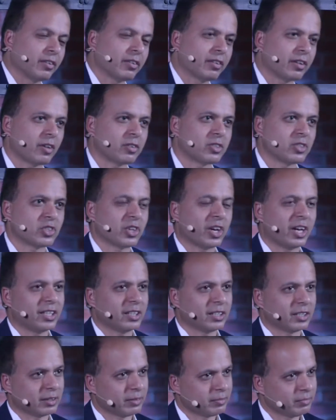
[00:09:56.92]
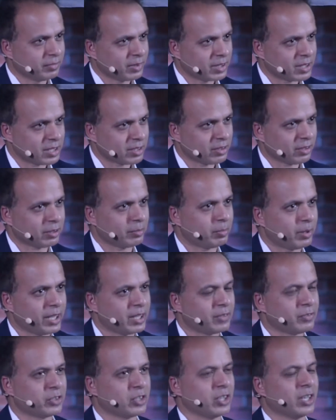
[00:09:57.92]
go to China. This is not the
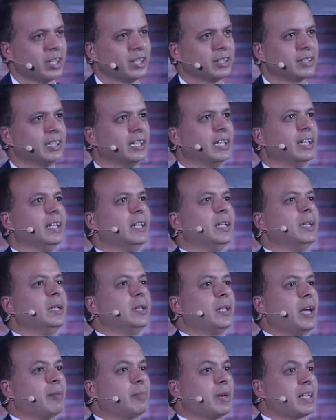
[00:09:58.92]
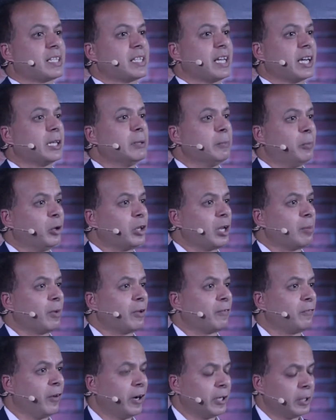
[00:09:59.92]
place for jihad. And my second point and
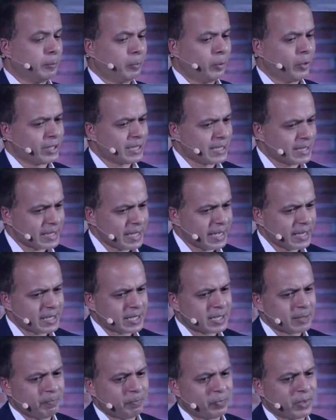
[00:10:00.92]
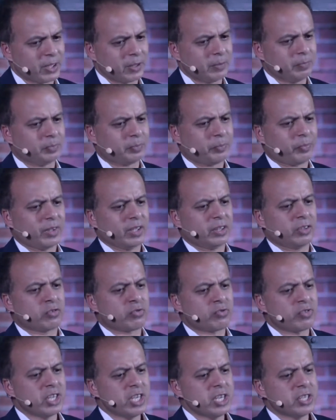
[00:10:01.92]
my final point is this, that the
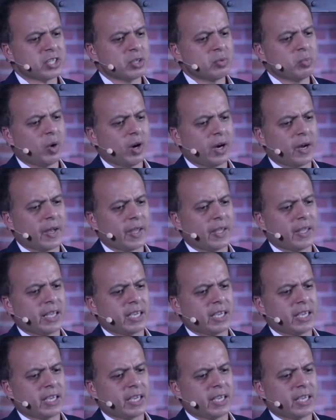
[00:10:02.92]
reason why